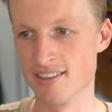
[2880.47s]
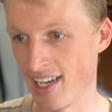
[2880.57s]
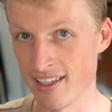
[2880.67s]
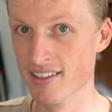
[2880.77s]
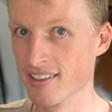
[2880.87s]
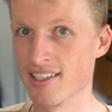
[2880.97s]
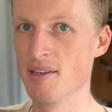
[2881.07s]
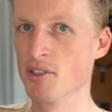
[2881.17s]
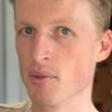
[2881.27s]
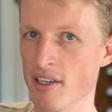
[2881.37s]
exactly the
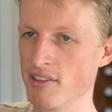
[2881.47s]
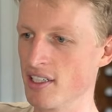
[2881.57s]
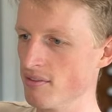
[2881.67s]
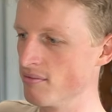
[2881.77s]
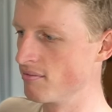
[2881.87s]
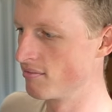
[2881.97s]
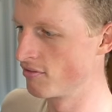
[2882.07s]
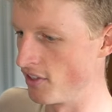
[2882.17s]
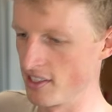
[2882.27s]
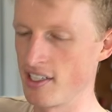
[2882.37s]
same as what I've done
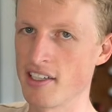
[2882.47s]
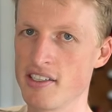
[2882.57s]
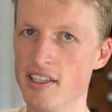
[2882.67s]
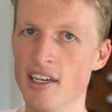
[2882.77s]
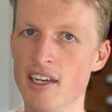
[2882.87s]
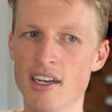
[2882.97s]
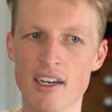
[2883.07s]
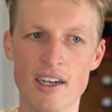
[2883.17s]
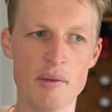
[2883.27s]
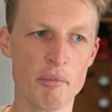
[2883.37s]
for this testing,
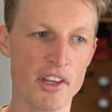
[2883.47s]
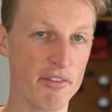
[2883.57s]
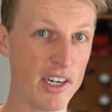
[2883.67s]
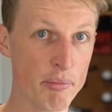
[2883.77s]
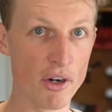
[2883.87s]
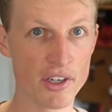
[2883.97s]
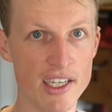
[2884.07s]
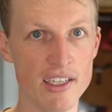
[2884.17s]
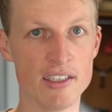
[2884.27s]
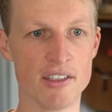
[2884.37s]
but they're very
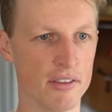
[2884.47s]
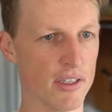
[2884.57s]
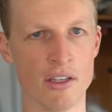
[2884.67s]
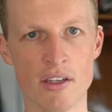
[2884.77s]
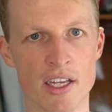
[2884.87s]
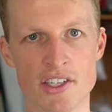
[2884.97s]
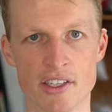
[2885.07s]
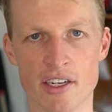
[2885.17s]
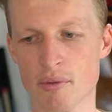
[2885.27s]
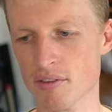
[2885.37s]
bulky. They're a lot
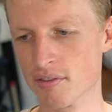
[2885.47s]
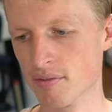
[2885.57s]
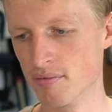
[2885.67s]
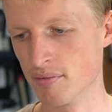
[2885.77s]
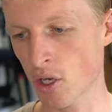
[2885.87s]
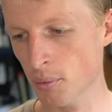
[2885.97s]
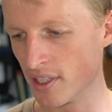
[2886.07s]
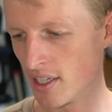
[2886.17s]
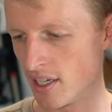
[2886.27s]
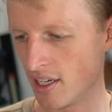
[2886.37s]
larger than I would have
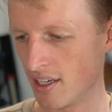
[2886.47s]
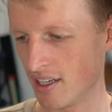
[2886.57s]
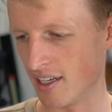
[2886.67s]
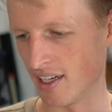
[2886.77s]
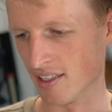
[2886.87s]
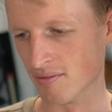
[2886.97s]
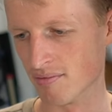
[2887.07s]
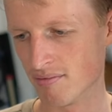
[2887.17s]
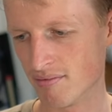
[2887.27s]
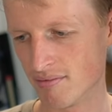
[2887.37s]
hoped,
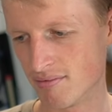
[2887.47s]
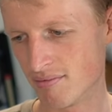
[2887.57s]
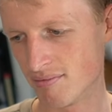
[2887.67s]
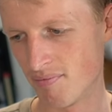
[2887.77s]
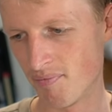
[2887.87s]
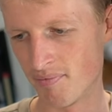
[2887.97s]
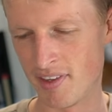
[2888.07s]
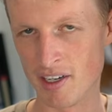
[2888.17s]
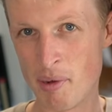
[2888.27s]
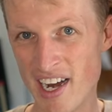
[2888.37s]
and
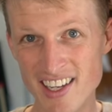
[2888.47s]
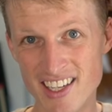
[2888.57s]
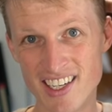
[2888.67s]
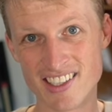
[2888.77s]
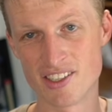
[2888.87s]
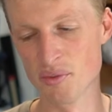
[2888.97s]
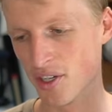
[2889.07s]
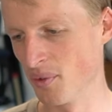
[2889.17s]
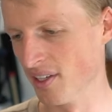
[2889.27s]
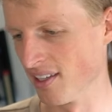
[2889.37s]
they're a pain in the ass to
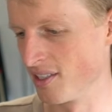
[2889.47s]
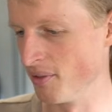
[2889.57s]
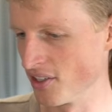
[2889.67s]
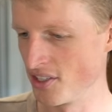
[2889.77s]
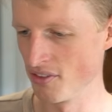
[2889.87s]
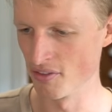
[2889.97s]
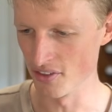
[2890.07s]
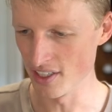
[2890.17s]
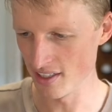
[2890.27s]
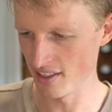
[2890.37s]
work with. To be honest, you've
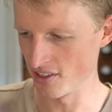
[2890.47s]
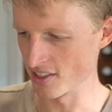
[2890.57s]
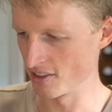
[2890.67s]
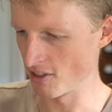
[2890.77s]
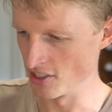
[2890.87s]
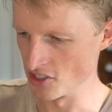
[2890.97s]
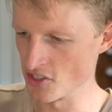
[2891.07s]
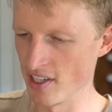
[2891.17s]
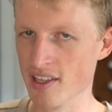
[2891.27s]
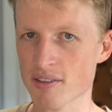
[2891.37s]
really got to
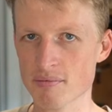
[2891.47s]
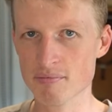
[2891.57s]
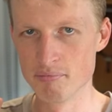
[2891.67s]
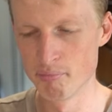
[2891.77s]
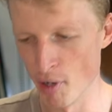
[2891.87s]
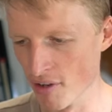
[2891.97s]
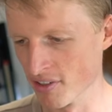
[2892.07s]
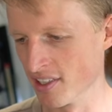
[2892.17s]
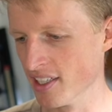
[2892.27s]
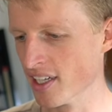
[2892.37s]
constrain them
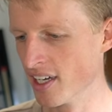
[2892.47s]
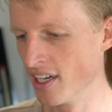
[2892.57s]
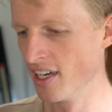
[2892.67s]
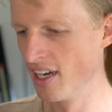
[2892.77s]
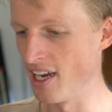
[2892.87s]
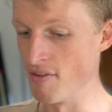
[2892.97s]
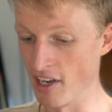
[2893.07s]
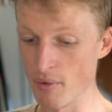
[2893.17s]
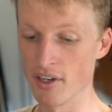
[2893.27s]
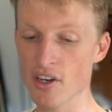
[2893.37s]
perfectly. If
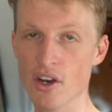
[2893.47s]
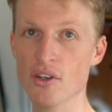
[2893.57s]
anyone